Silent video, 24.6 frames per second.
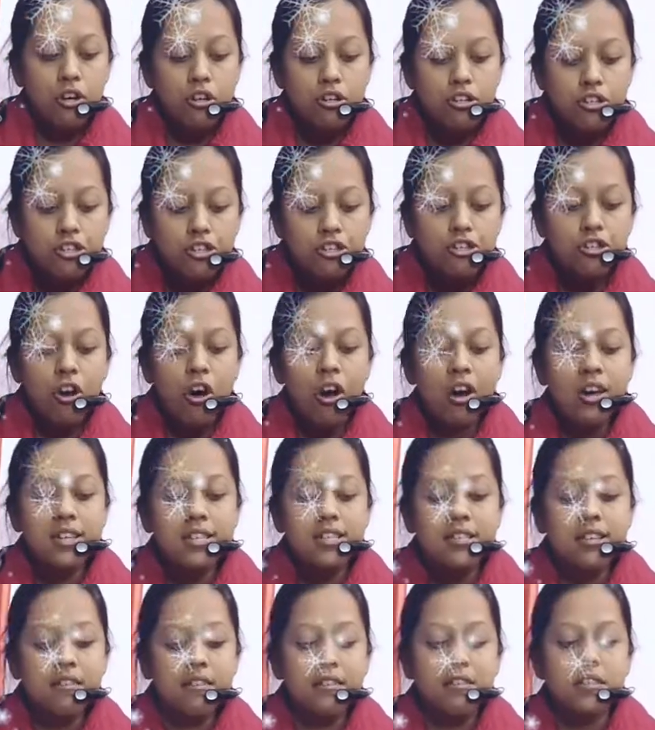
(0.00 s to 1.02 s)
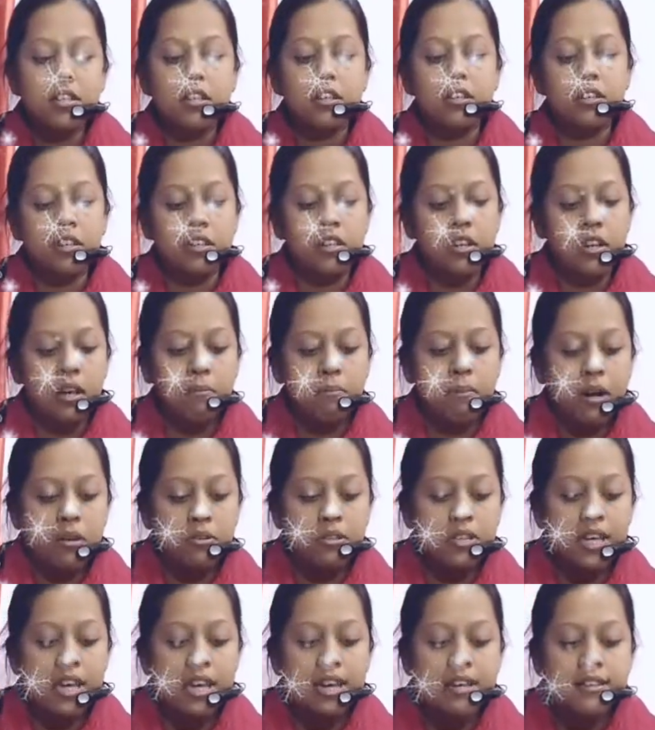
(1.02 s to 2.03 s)
Shaw is critical
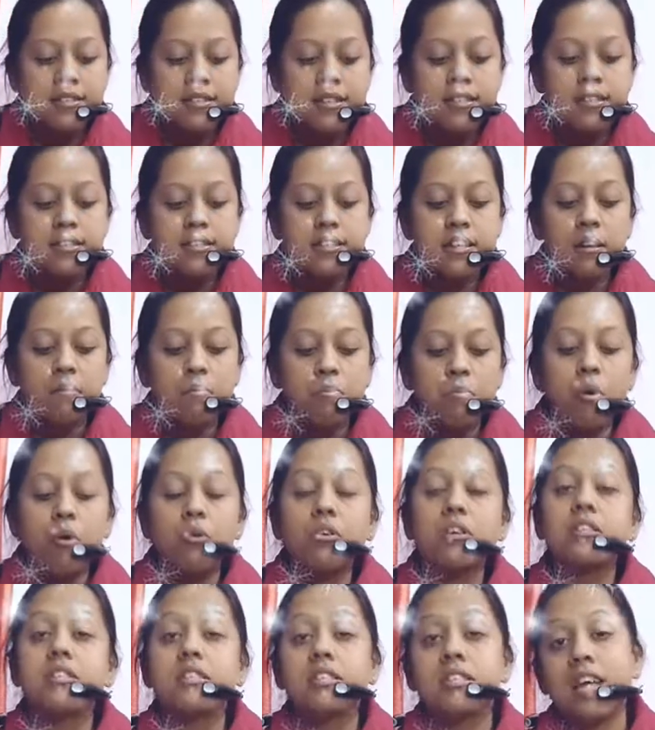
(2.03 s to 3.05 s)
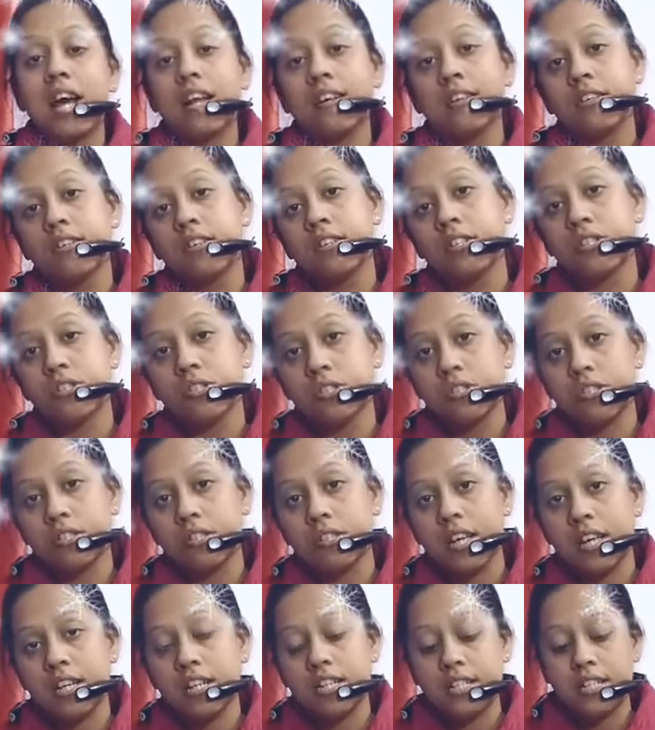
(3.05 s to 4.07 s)
about the existing moral standards of
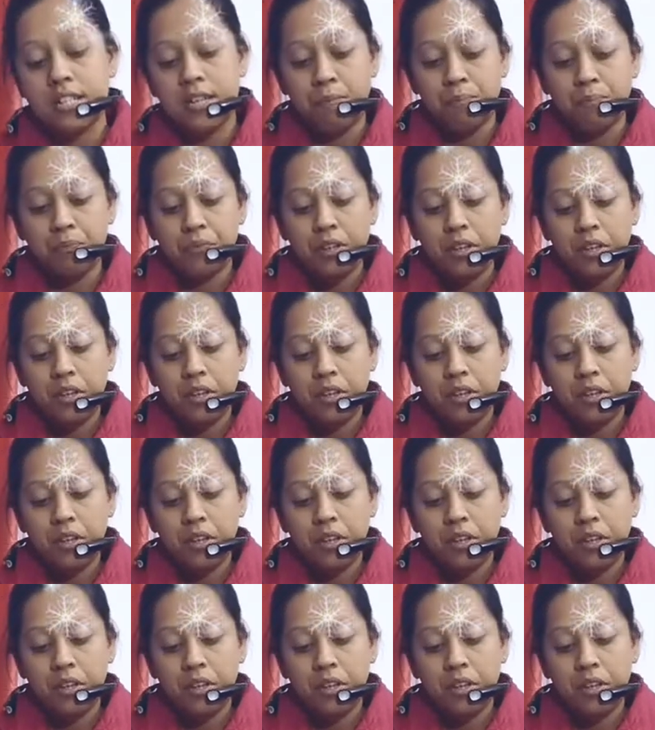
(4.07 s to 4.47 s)
society.